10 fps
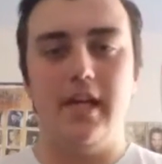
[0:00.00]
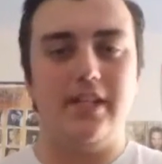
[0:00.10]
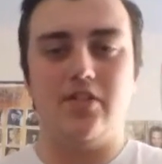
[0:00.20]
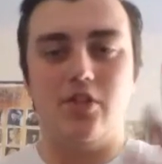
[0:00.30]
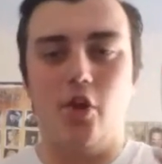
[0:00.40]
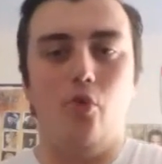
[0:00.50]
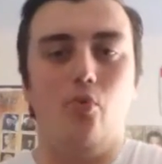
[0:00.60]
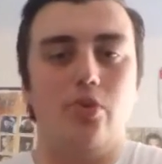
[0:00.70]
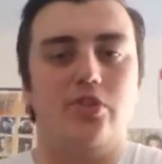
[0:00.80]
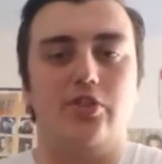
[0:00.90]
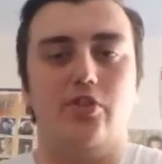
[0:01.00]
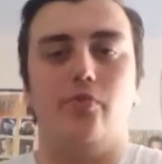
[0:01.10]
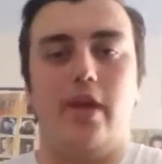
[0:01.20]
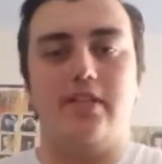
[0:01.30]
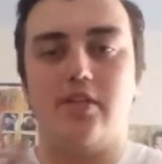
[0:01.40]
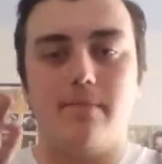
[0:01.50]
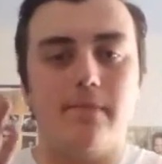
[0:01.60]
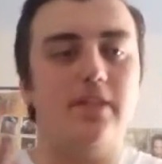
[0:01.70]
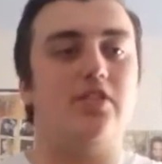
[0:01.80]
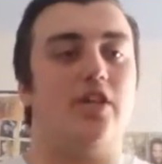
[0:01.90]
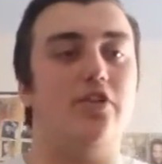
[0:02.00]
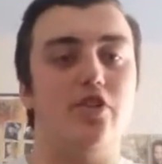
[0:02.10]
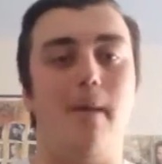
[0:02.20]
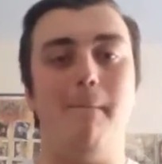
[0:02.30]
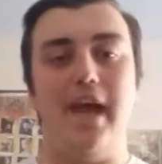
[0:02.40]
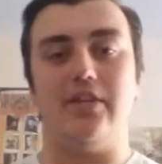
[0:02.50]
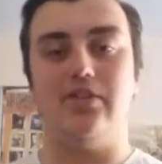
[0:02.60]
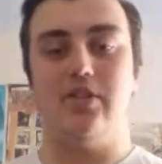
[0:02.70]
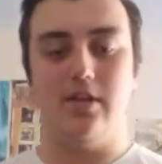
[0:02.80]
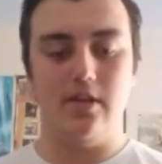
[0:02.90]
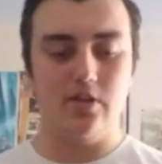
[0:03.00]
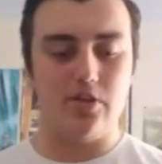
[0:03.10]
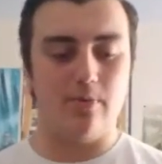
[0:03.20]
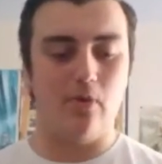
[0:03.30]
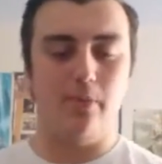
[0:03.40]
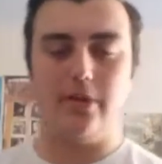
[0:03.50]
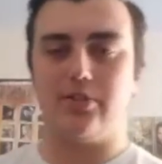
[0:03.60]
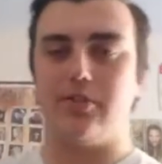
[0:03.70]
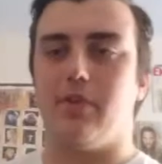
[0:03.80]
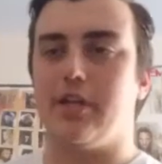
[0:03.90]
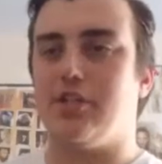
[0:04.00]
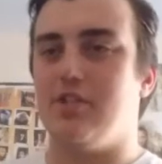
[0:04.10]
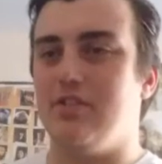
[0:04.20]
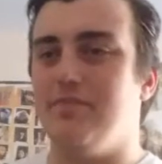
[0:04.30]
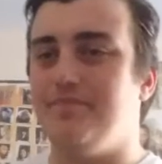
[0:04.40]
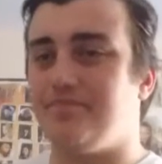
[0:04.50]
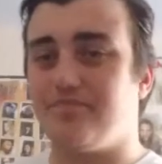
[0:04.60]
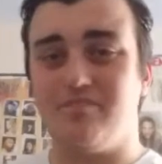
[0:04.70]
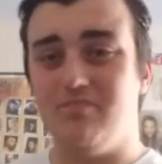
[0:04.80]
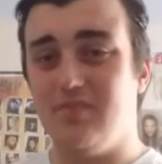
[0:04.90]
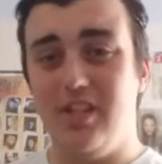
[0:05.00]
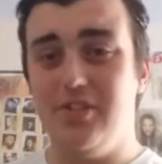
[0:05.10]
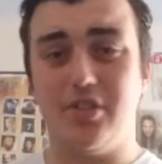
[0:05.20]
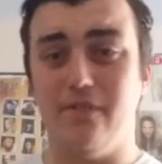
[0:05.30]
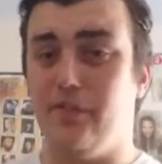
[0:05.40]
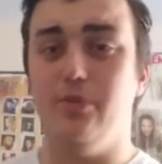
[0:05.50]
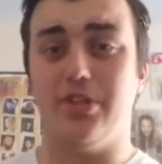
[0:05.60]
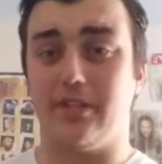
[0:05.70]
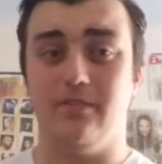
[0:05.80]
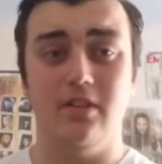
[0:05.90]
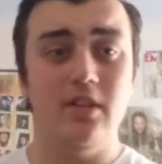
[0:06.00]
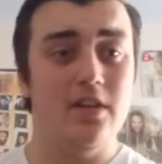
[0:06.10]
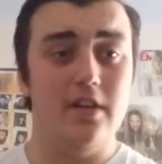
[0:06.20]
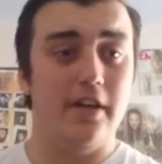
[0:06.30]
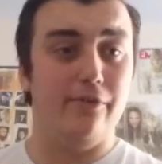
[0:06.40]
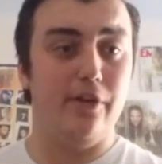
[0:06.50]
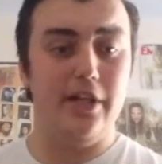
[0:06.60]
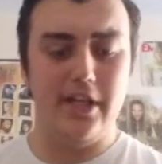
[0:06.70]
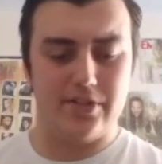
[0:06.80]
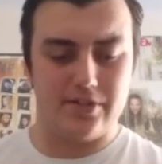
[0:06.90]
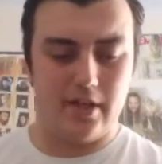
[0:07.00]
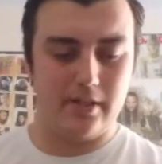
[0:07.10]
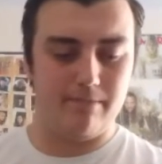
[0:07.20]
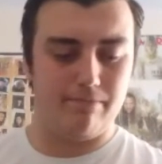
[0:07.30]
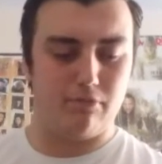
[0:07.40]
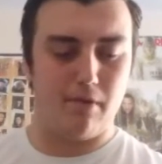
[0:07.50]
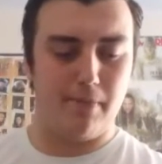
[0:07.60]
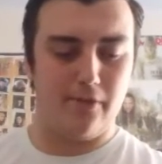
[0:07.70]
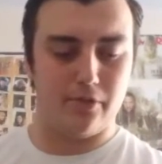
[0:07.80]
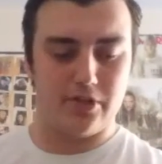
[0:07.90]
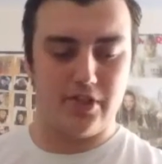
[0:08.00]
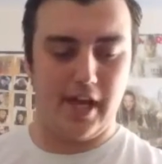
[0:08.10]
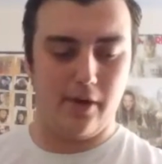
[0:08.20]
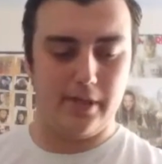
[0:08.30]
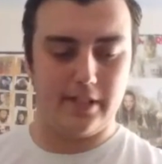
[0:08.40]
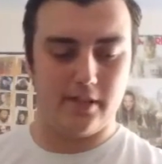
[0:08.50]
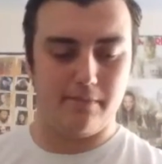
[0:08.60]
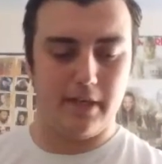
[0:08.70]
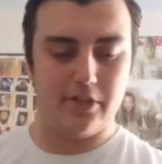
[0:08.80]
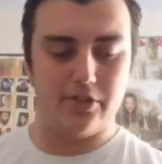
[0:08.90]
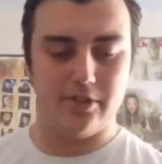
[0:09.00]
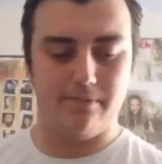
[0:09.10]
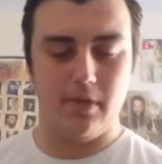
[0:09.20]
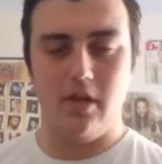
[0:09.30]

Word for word: It doesn't know what to do. It's a it's such a mess. Spielberg's direction is confusing. It really is. I'm quite baffled as to how he kind of managed to